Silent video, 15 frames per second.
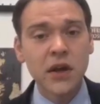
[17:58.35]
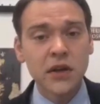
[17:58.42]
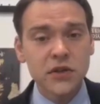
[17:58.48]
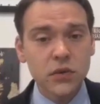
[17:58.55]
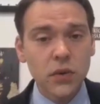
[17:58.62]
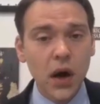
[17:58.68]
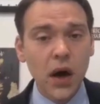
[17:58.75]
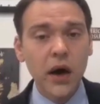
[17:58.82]

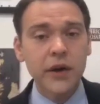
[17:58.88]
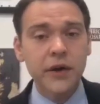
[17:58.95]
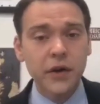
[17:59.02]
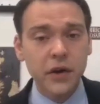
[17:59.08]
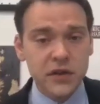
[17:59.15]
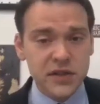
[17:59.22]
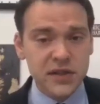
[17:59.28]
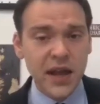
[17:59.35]
to
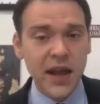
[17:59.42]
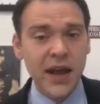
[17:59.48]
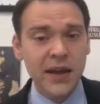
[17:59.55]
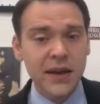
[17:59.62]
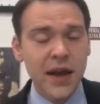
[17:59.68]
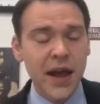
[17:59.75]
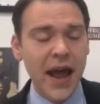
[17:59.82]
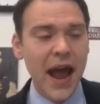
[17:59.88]

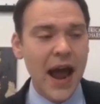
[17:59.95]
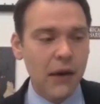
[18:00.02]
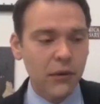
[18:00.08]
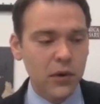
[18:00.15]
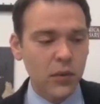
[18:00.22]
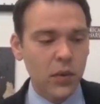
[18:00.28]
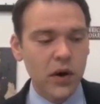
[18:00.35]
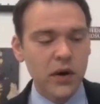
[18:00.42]
understand how
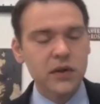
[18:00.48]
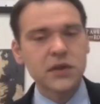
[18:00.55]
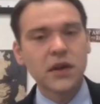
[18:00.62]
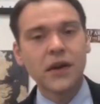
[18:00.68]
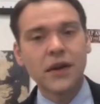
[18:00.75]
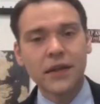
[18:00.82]
it worked.